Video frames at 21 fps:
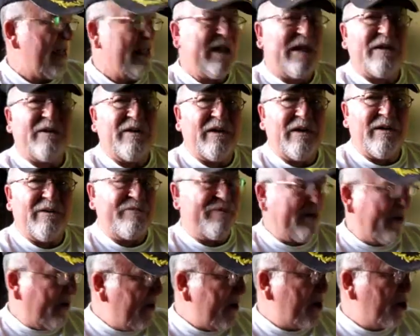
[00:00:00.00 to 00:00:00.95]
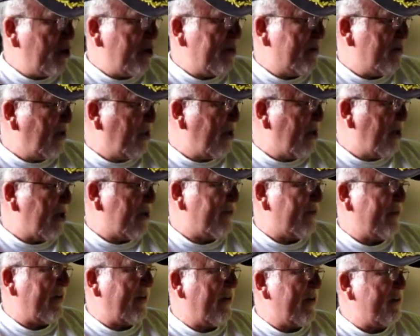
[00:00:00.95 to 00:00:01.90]
Very good book,
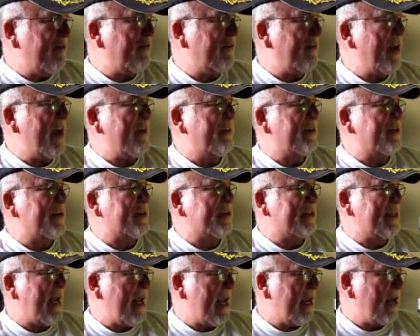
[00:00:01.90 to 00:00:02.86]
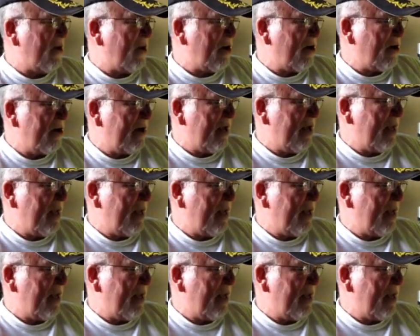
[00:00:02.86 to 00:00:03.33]
very famous sailor.